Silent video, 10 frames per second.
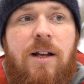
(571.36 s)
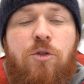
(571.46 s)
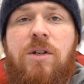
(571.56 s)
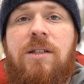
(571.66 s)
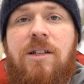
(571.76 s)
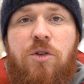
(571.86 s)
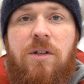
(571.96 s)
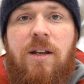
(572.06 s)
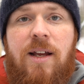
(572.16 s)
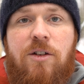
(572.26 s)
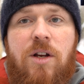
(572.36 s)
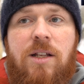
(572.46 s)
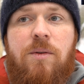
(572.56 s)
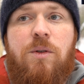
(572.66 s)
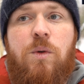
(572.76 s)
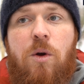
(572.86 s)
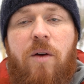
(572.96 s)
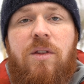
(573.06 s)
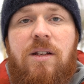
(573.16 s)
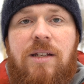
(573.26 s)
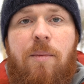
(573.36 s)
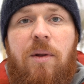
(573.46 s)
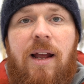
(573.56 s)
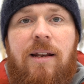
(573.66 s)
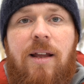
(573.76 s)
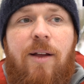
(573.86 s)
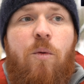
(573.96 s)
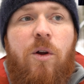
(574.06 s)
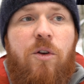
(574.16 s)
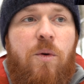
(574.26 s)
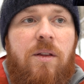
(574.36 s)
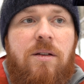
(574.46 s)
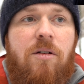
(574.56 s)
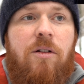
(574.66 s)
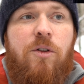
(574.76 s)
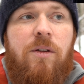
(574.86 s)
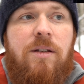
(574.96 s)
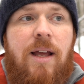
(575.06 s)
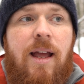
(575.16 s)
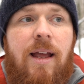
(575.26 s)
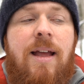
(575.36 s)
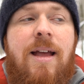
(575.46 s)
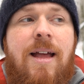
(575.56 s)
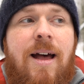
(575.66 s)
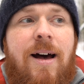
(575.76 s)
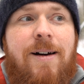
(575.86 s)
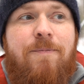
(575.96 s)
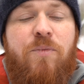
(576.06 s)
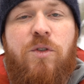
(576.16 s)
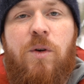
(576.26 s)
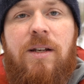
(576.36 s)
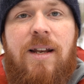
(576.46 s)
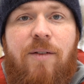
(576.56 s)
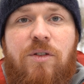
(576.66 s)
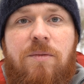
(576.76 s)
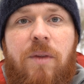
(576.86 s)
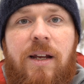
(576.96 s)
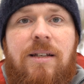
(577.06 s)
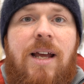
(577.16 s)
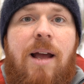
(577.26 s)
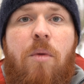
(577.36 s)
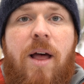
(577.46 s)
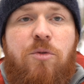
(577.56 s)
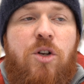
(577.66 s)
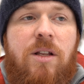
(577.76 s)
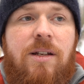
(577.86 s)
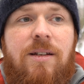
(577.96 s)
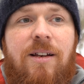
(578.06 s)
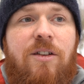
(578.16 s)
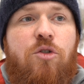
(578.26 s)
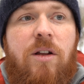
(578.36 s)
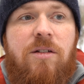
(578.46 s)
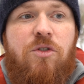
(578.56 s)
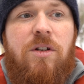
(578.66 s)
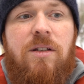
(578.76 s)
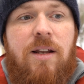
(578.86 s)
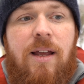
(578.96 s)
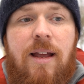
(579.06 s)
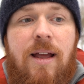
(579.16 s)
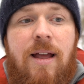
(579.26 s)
transition to night shots, because we know everything's happening at night. We're doing this all during the day. So I did have some like time-lapse shots I did transitioning to night.